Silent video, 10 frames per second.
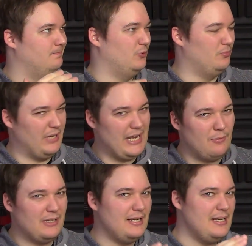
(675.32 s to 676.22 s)
may
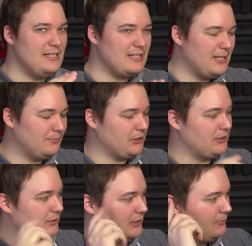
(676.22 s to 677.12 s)
want to ease up just
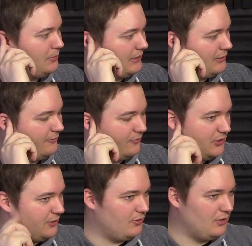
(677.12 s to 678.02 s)
a little bit.
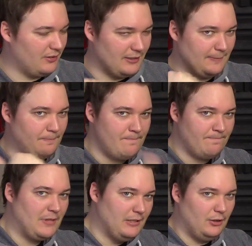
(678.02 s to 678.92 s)
First of all, on that
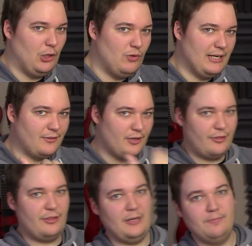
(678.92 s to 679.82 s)
low end
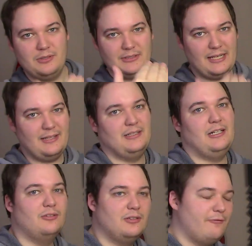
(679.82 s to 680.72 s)
thump, take that
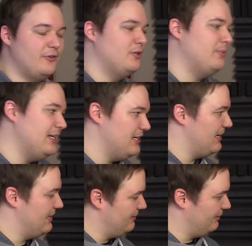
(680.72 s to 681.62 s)
down a few dB,
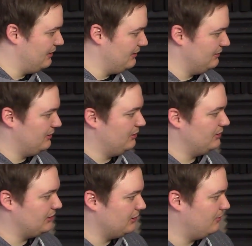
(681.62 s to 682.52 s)
and then
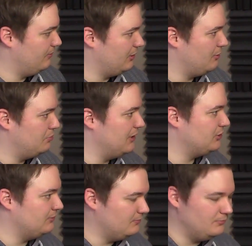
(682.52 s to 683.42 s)
also the
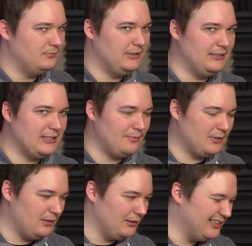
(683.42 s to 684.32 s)
compression ease up
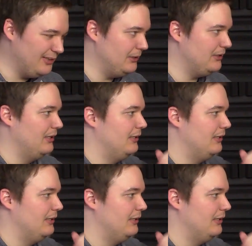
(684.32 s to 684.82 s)
a little bit,